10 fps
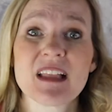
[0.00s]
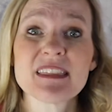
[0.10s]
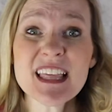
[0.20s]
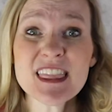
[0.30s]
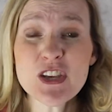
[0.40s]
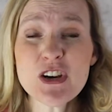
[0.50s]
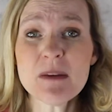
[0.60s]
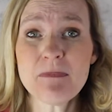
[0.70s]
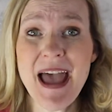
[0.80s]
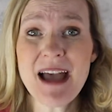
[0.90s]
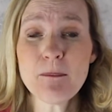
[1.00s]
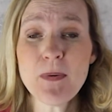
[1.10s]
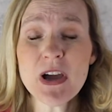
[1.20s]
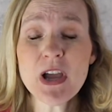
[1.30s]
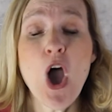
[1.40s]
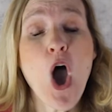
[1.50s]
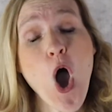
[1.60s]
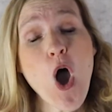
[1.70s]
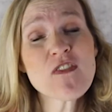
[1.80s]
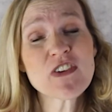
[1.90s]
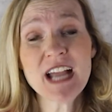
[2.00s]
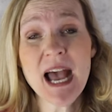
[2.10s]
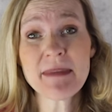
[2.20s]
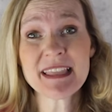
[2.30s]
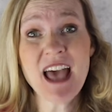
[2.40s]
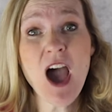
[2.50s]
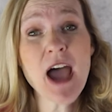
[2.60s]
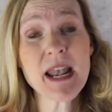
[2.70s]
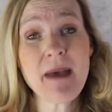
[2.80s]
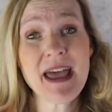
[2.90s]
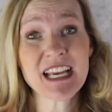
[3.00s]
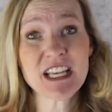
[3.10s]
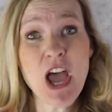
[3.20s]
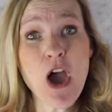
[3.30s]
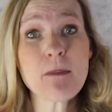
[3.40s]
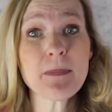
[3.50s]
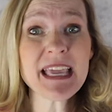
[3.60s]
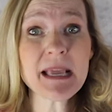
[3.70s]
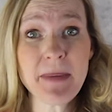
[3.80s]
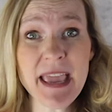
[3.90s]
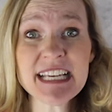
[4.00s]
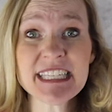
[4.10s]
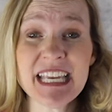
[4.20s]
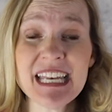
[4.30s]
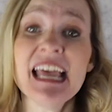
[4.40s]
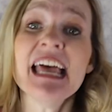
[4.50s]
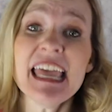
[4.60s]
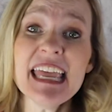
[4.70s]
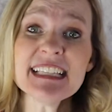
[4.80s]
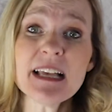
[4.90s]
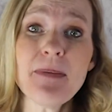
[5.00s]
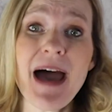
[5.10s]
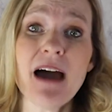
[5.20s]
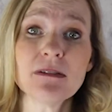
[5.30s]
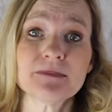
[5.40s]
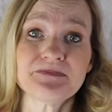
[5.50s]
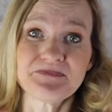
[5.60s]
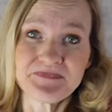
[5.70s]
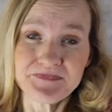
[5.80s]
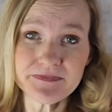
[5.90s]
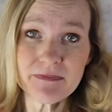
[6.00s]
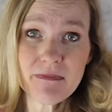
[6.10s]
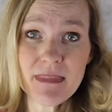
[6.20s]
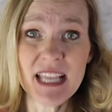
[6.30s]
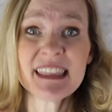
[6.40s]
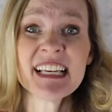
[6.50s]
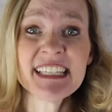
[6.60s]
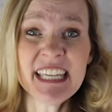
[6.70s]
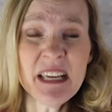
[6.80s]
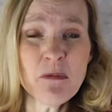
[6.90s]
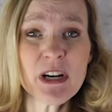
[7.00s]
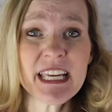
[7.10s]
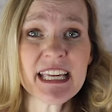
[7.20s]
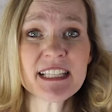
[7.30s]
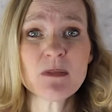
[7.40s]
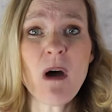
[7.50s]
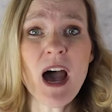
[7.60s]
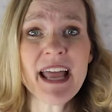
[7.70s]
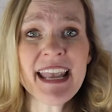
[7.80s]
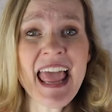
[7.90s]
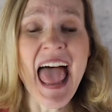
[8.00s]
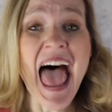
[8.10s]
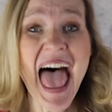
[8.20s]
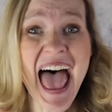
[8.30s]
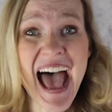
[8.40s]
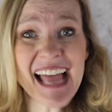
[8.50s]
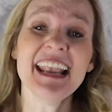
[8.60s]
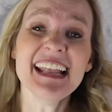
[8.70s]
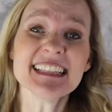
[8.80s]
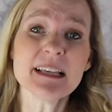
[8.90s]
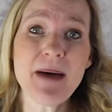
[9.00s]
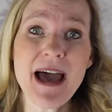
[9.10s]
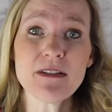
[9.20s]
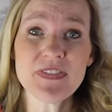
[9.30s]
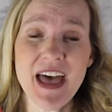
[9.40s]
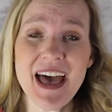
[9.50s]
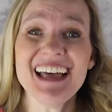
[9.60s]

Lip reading: The 3rd book, Overcoming the Automatic No, Being Patient, is about the team working swan, and it's about the